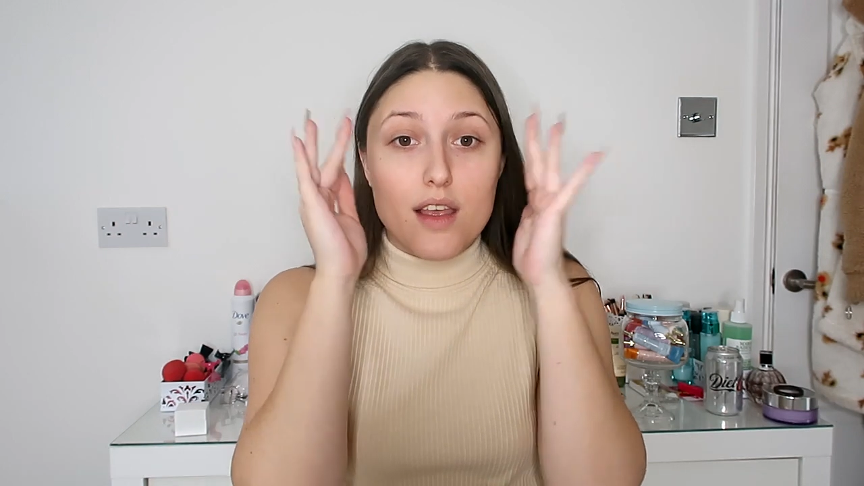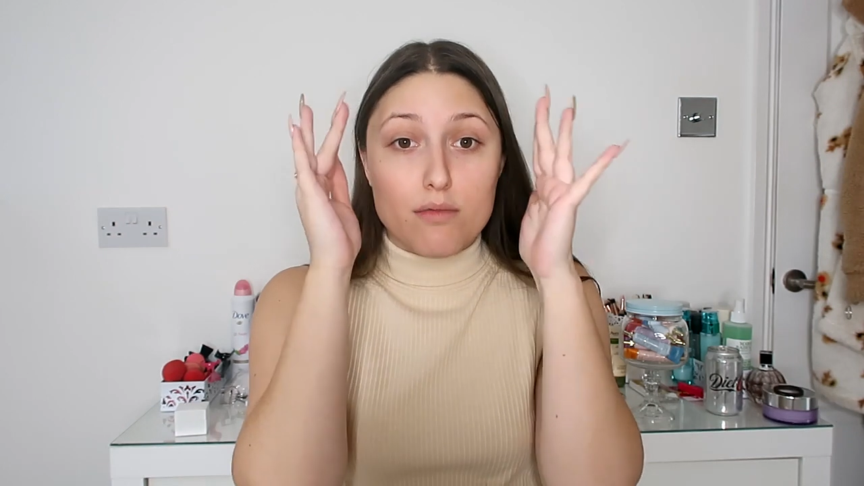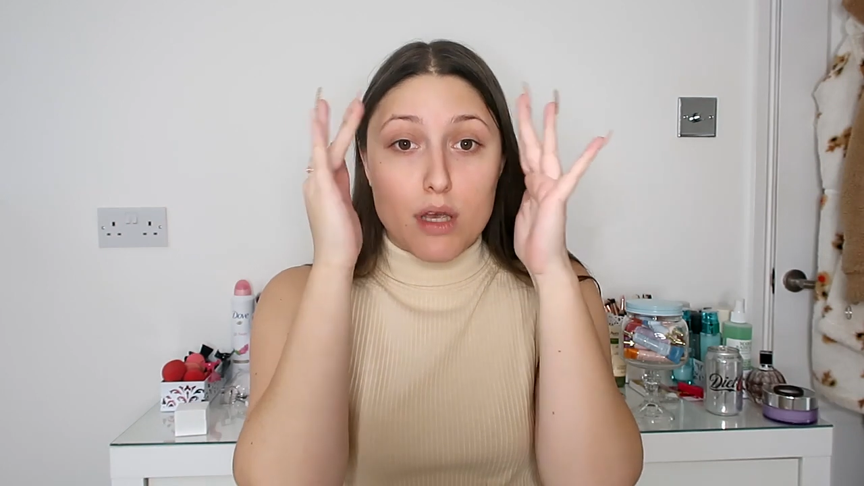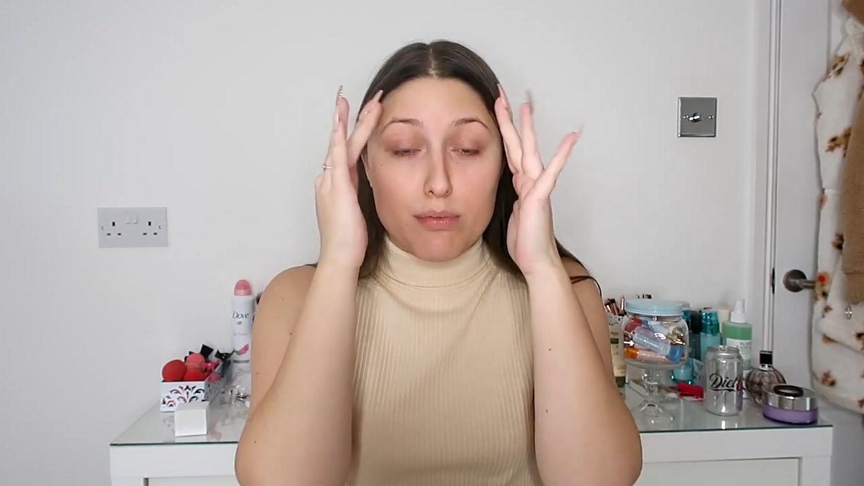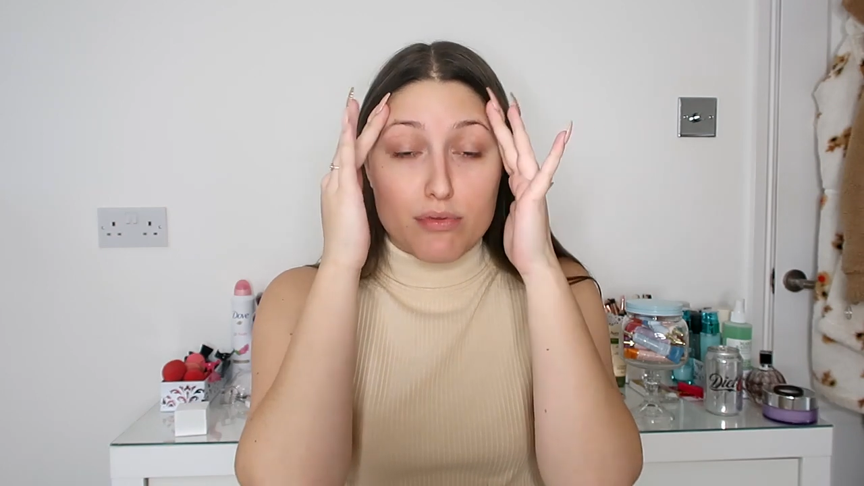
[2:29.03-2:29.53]

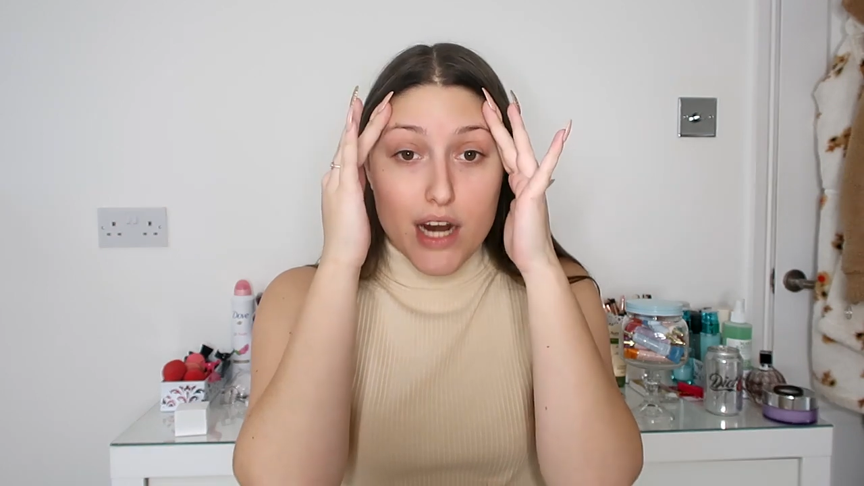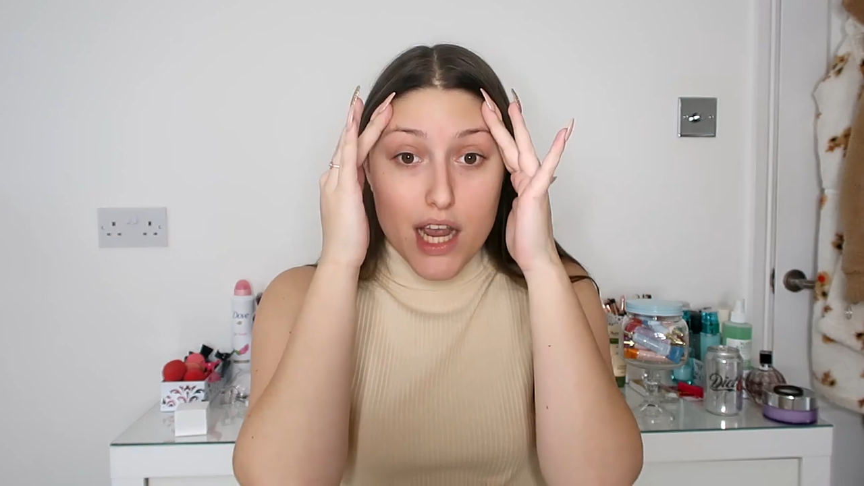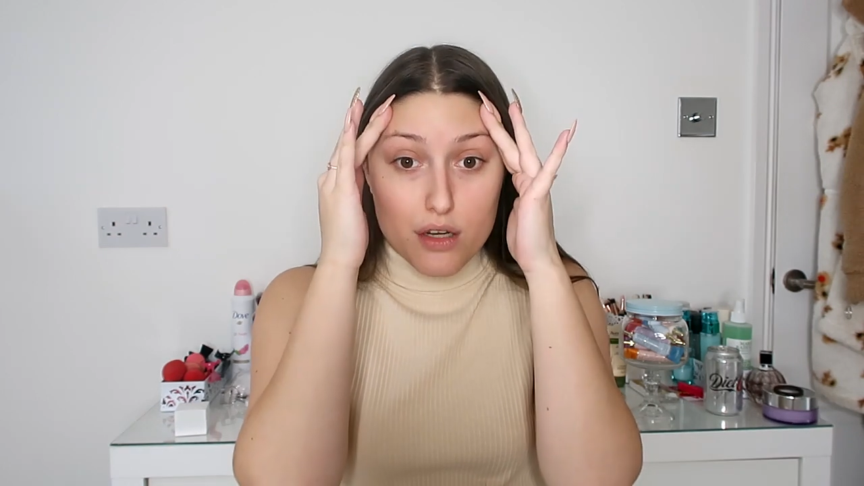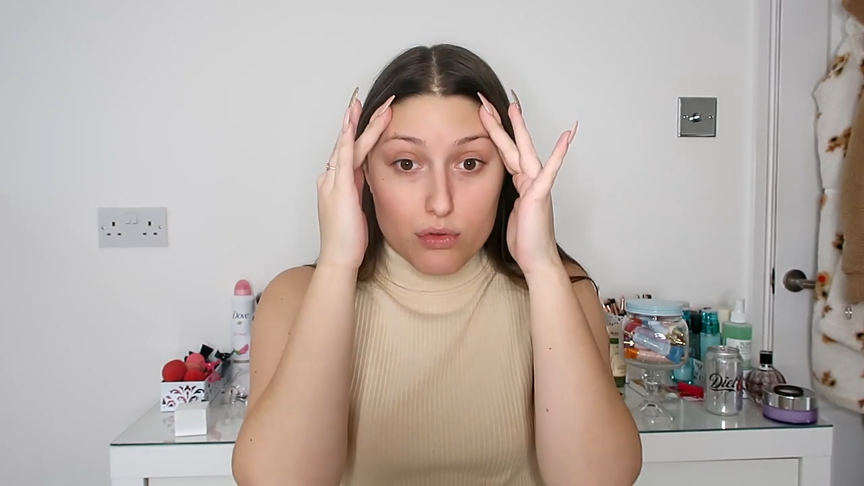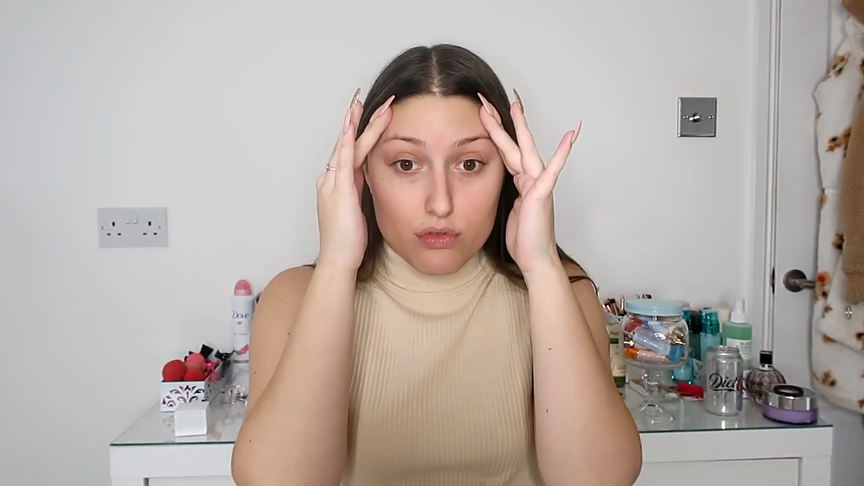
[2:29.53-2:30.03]
my
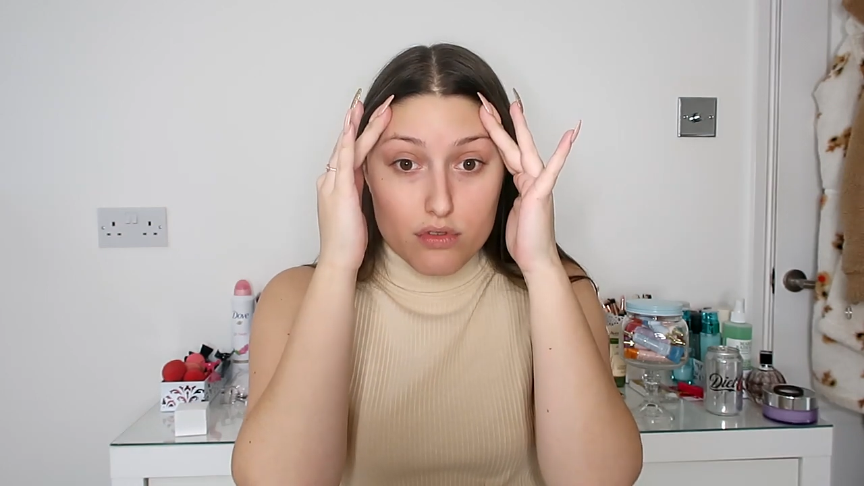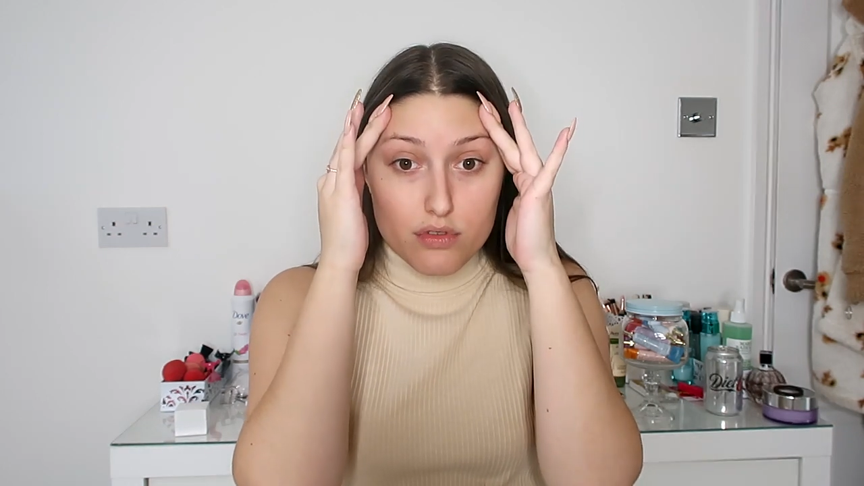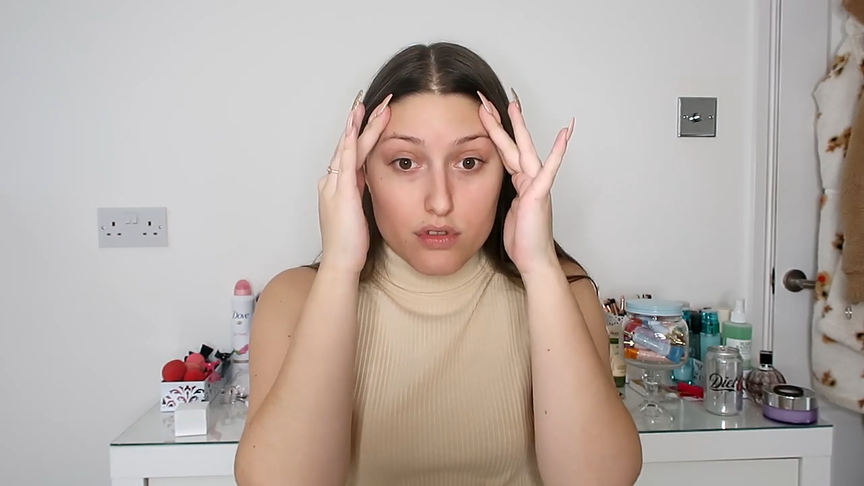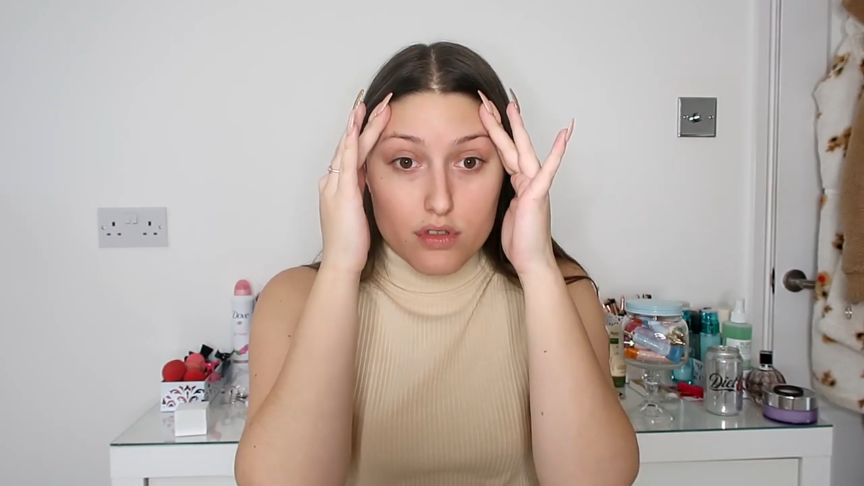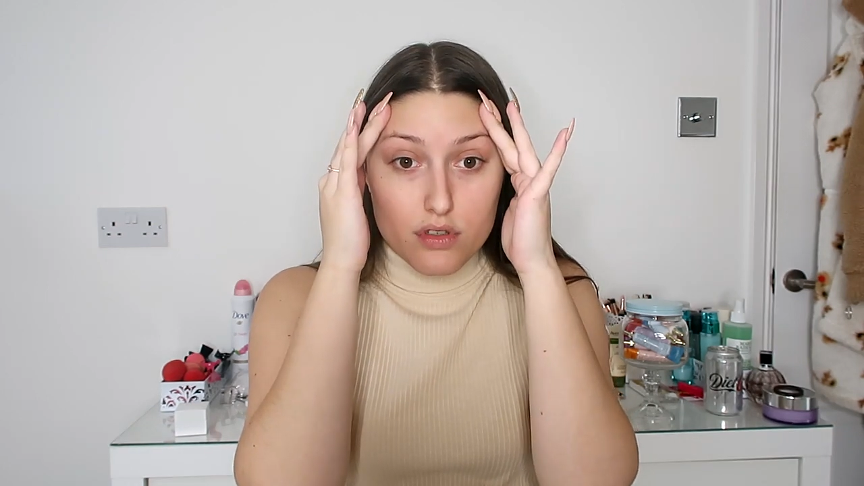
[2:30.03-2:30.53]
brows.